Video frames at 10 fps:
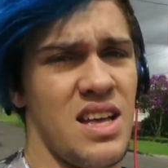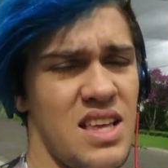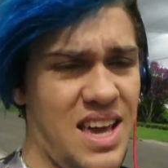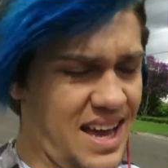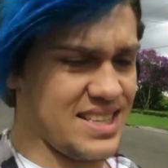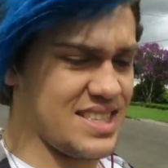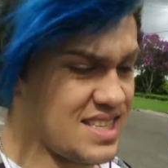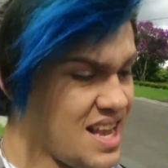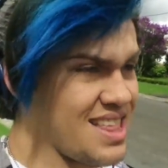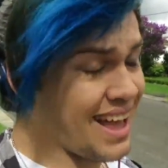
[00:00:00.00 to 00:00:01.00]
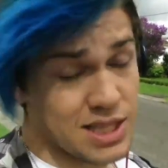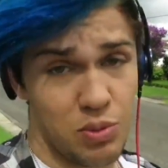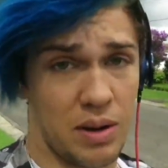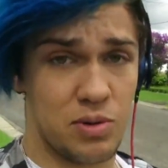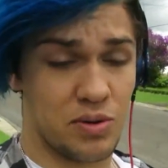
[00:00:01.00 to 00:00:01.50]
yes,
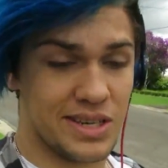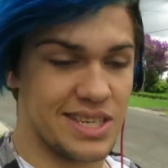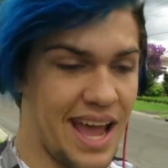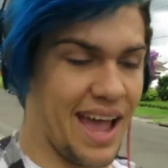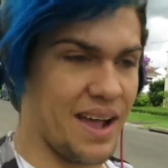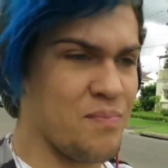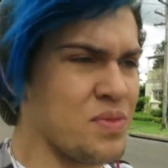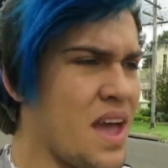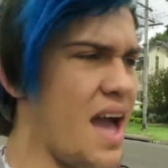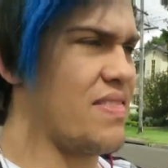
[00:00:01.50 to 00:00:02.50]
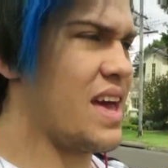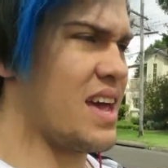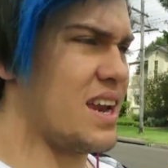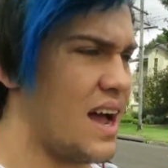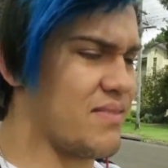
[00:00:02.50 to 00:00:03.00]
that's what I'm doing today. And
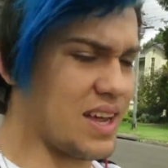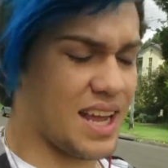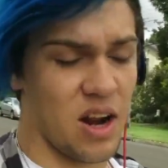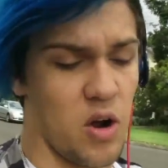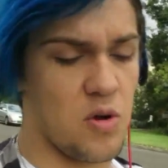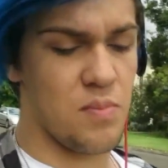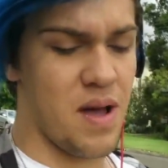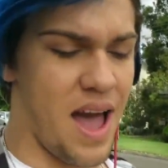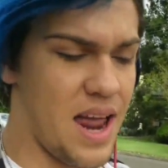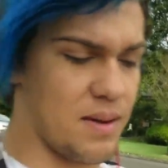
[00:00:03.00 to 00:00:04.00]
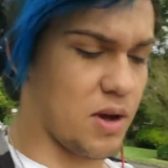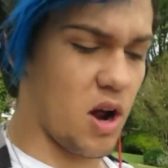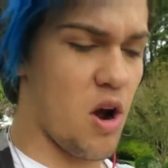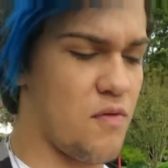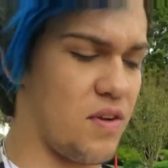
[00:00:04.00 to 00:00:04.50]
then I'm going to get home and I'm
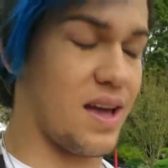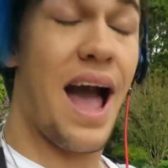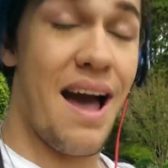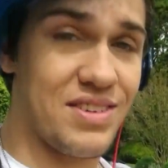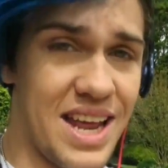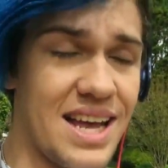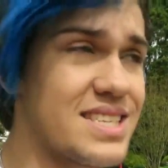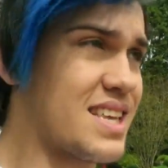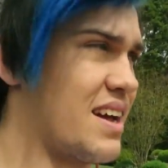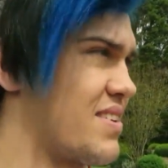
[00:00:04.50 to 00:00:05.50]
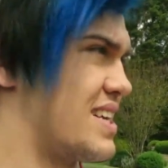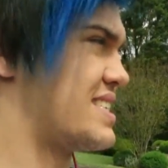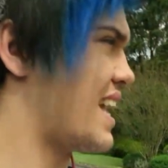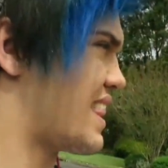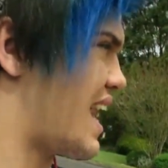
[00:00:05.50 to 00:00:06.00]
going to hopefully have a desk and I'm going
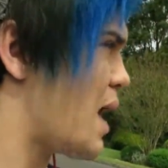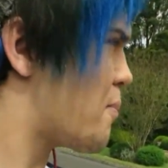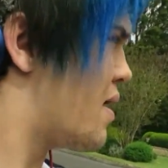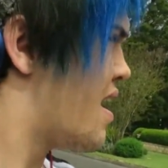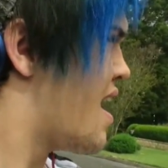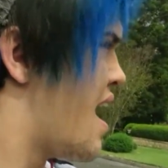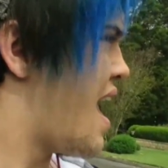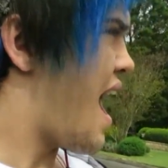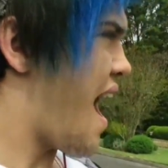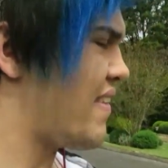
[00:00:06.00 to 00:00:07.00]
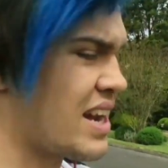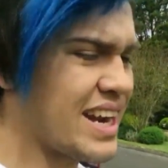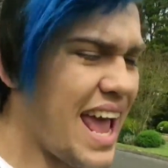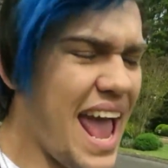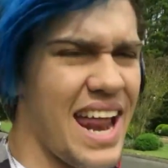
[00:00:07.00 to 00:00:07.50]
to set that up. And then
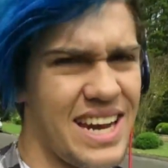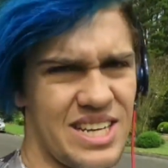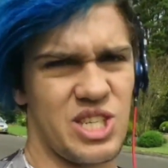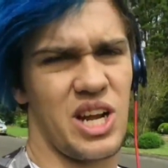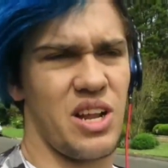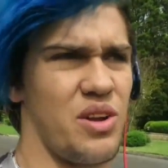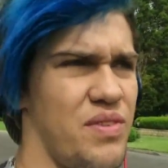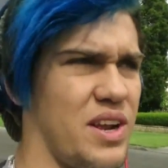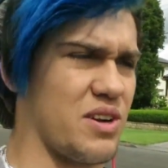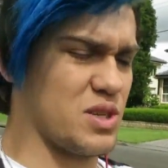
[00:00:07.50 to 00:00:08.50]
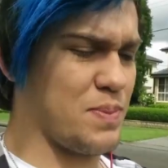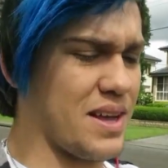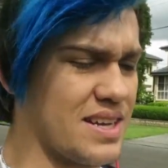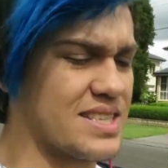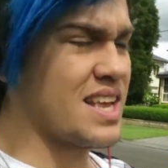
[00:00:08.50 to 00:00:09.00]
I'm going to edit a shitload of videos
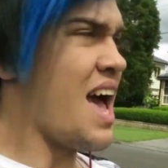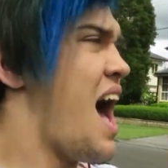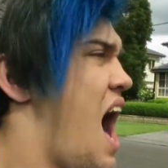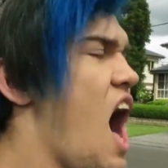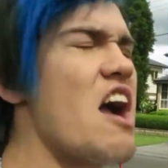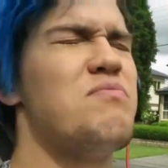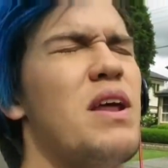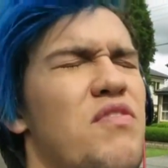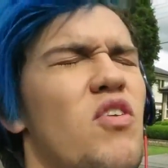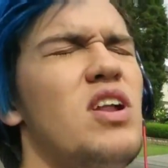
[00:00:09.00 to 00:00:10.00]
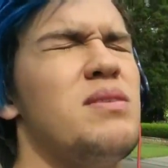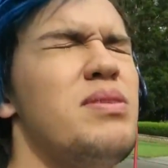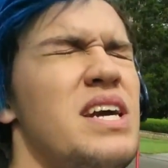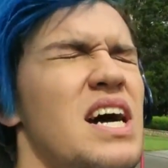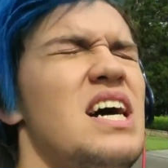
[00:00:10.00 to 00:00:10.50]
because I've been
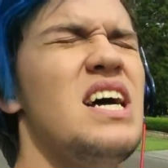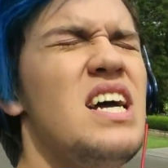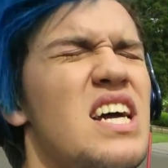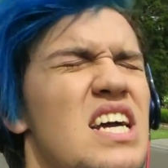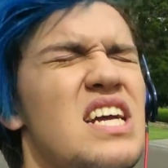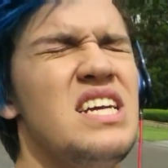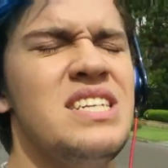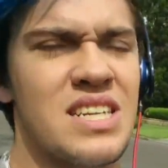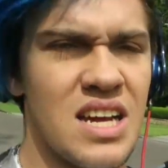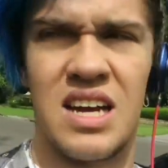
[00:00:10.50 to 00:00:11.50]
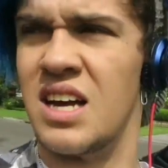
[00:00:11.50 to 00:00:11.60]
falling behind!